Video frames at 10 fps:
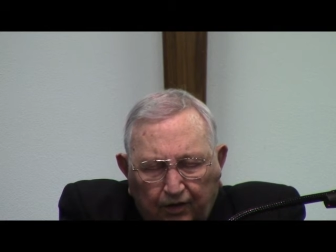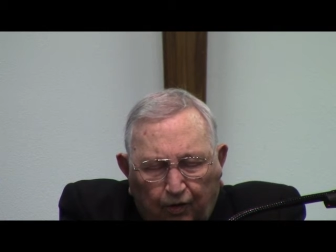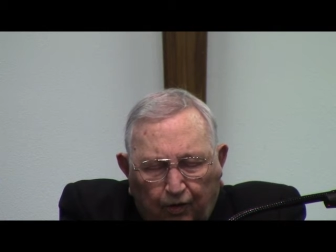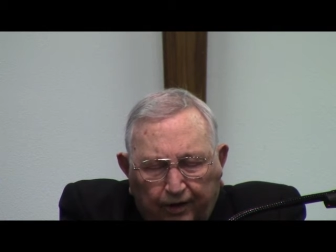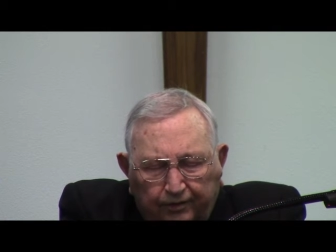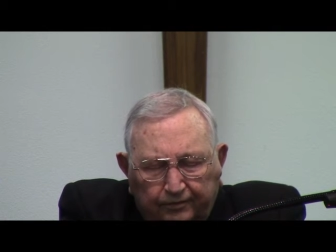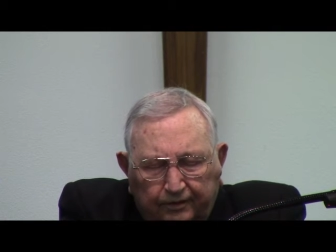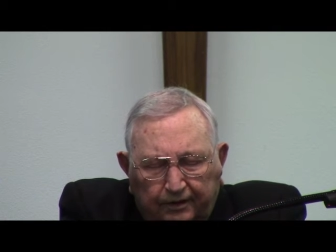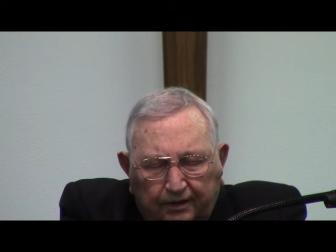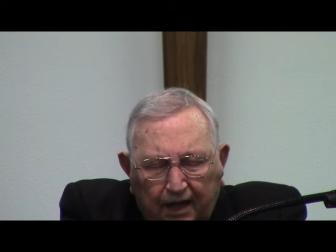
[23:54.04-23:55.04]
Lord,
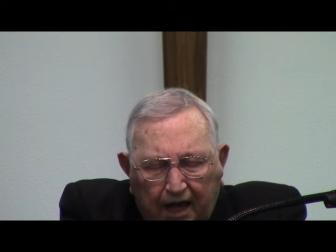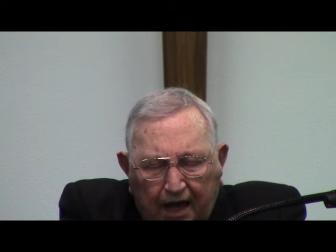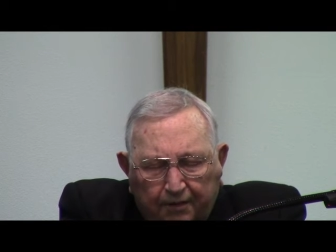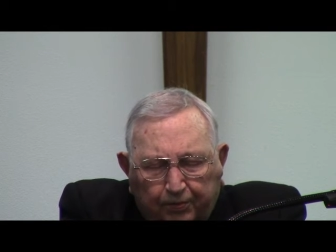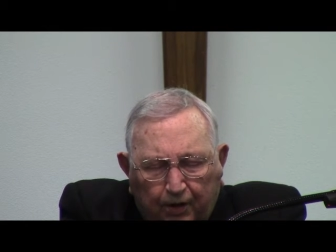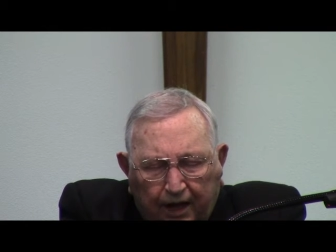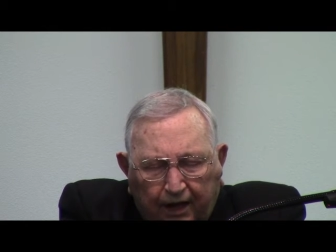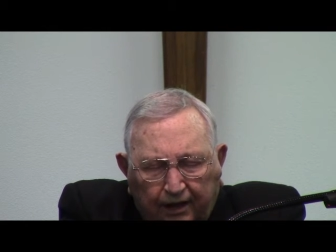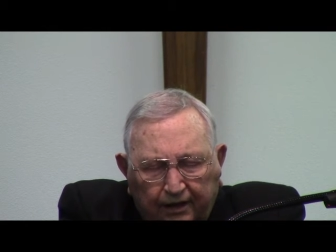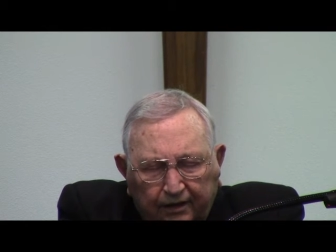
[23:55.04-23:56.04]
I
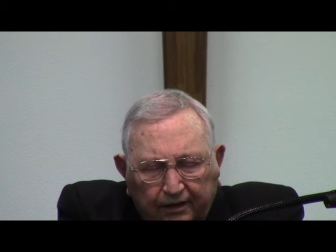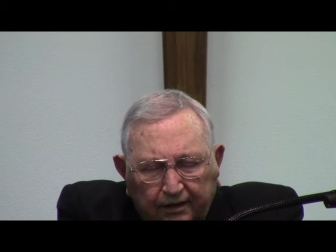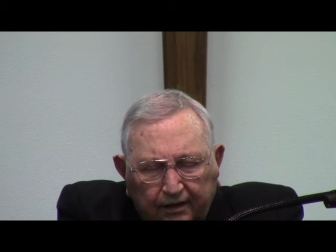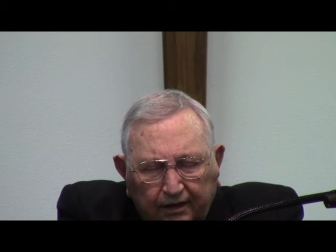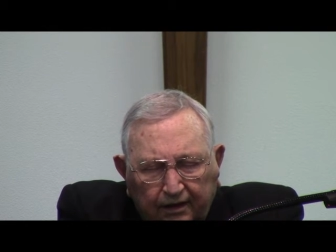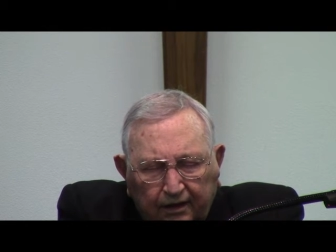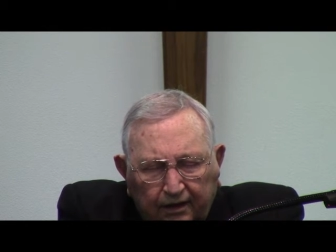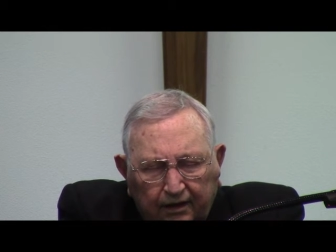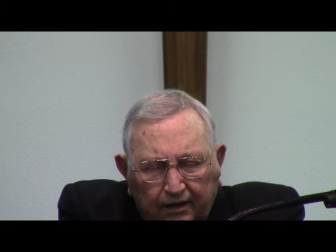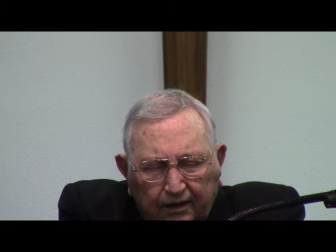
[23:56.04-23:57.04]
pray
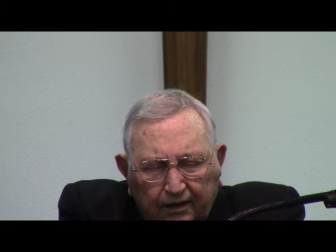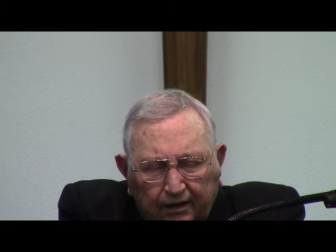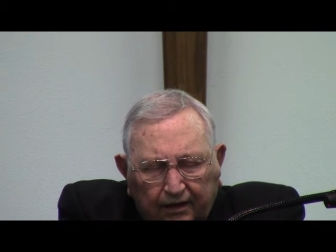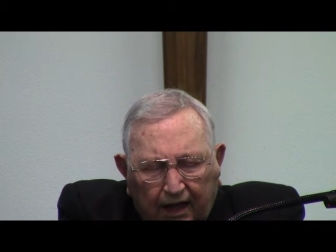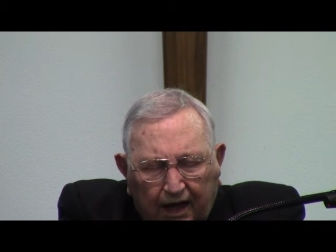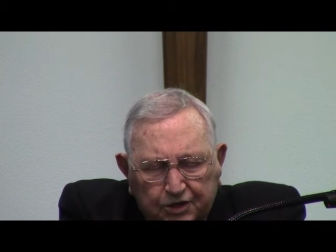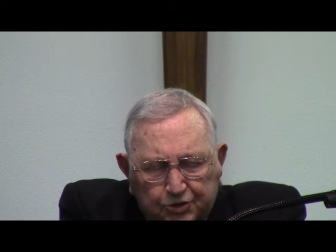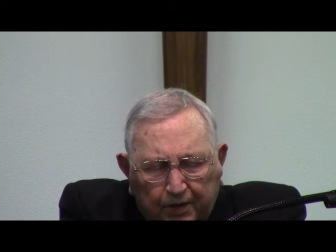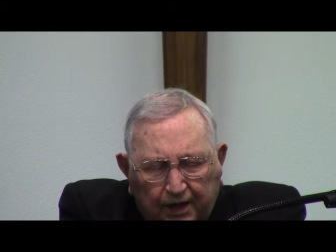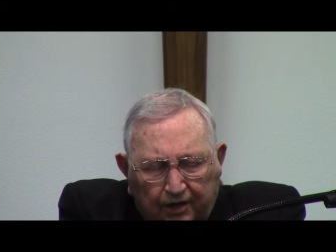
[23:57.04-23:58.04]
that
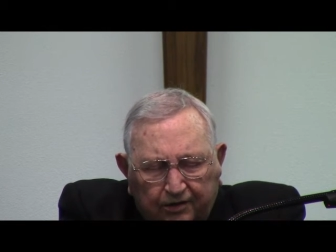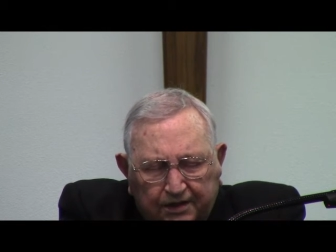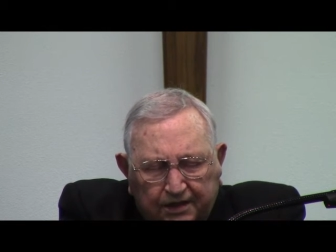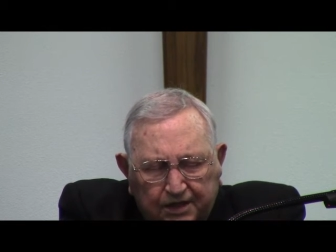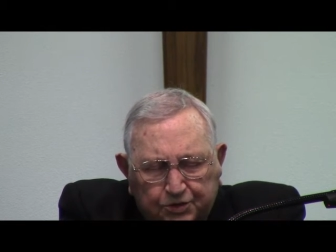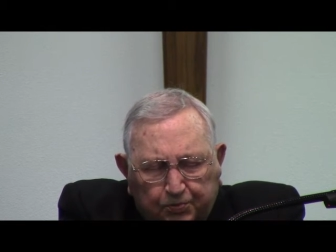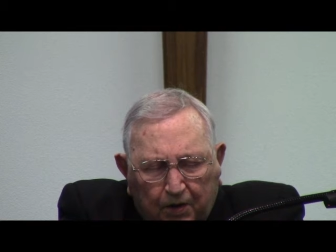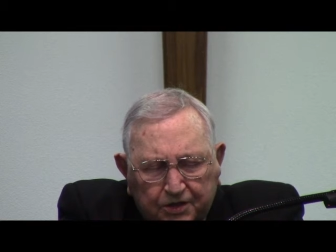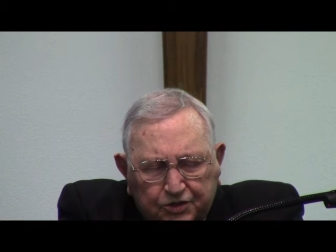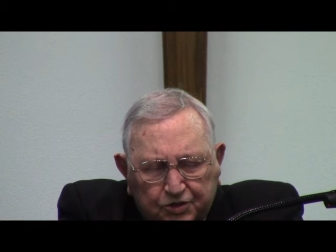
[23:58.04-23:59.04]
as we look at these
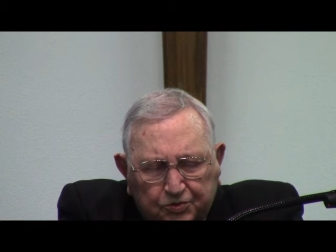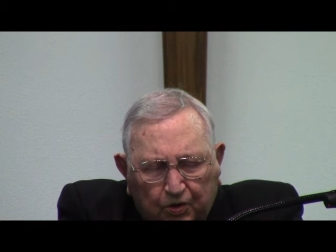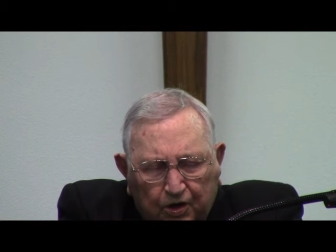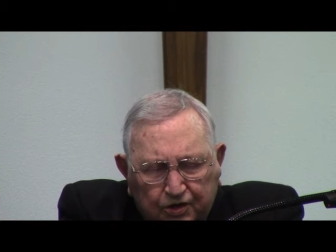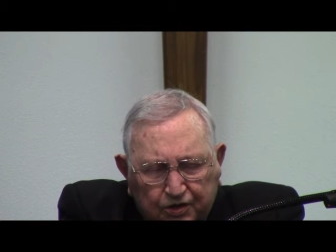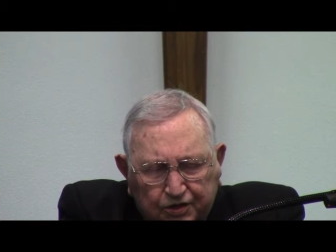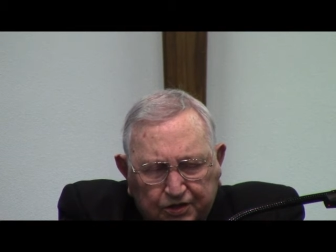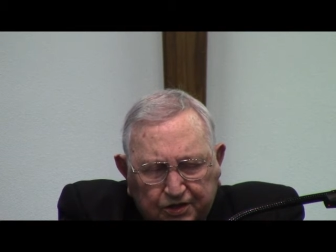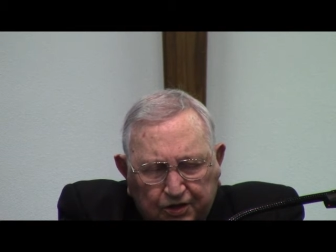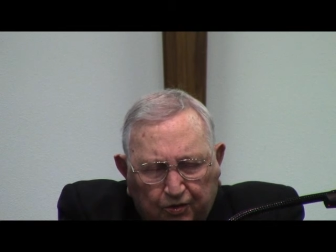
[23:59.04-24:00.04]
precious
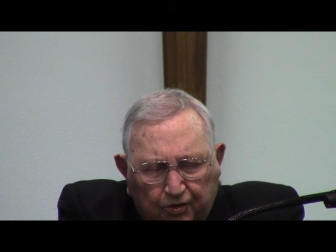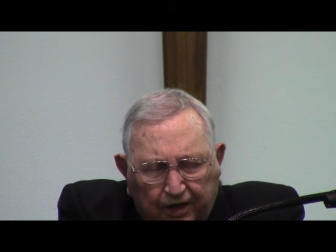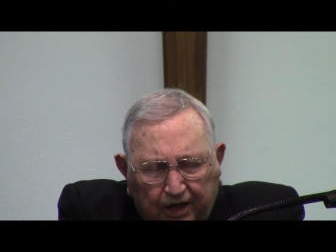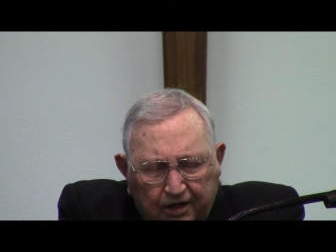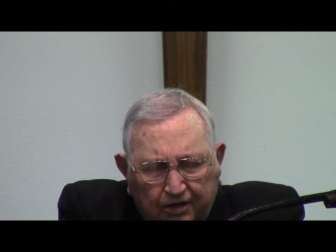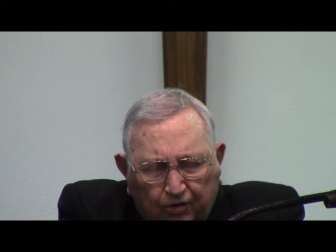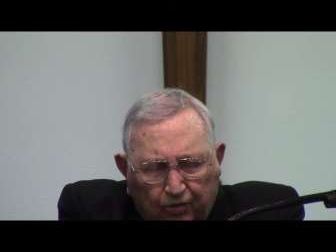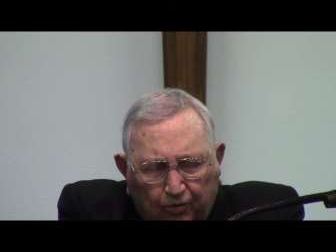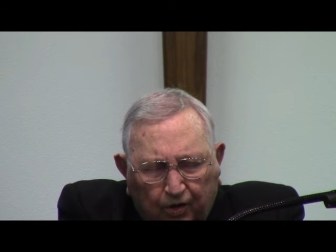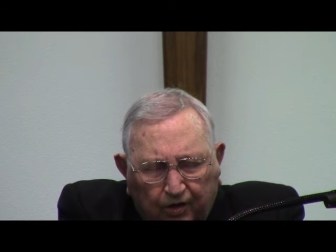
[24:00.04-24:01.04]
words in your, in
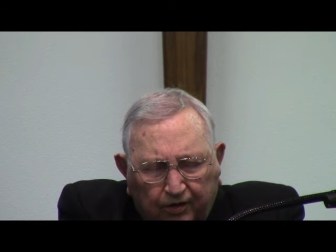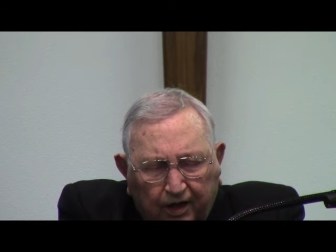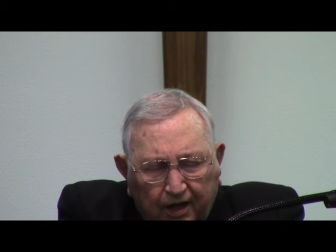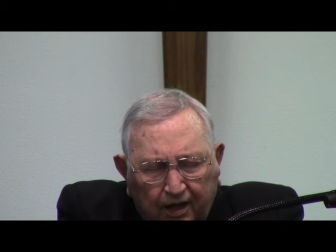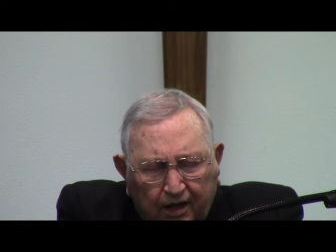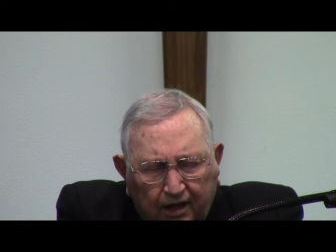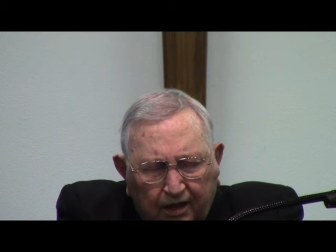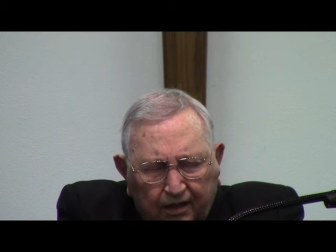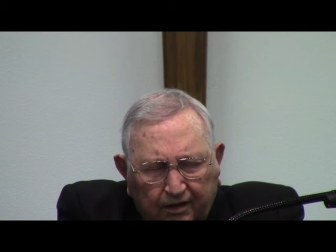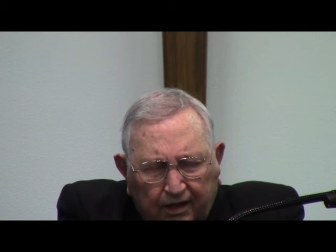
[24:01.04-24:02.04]
your word,
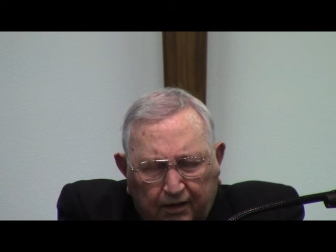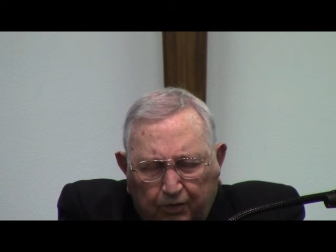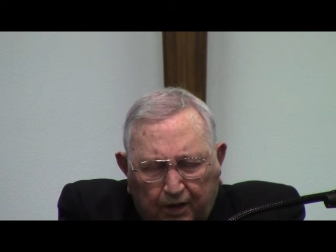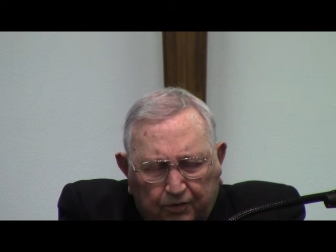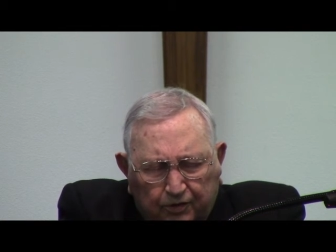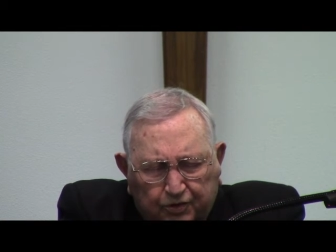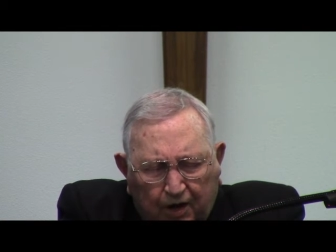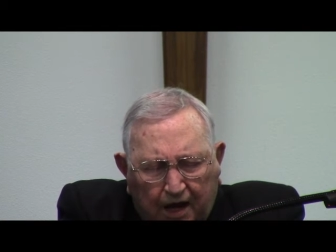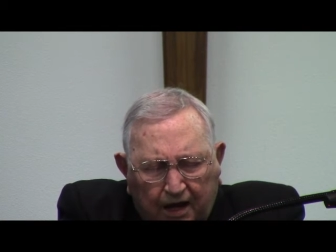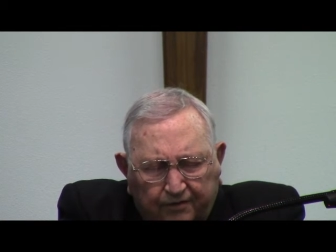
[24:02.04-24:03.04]
that we will
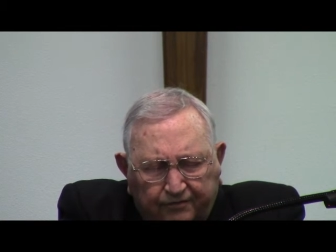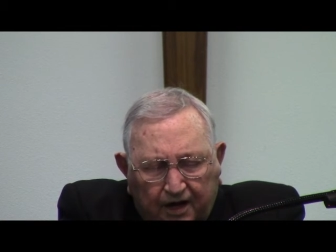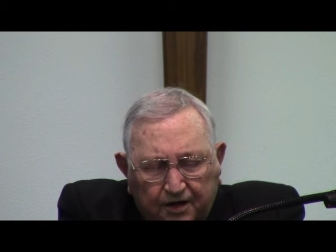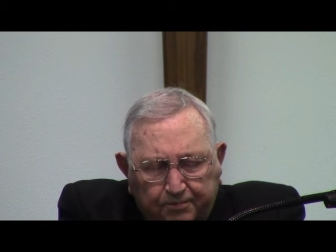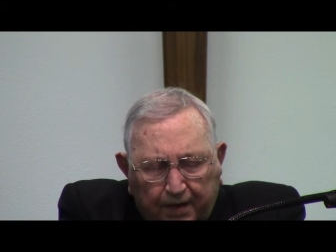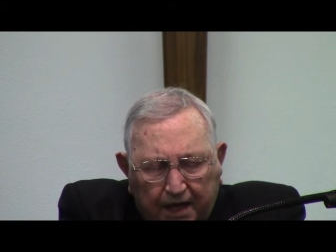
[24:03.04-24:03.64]
try our very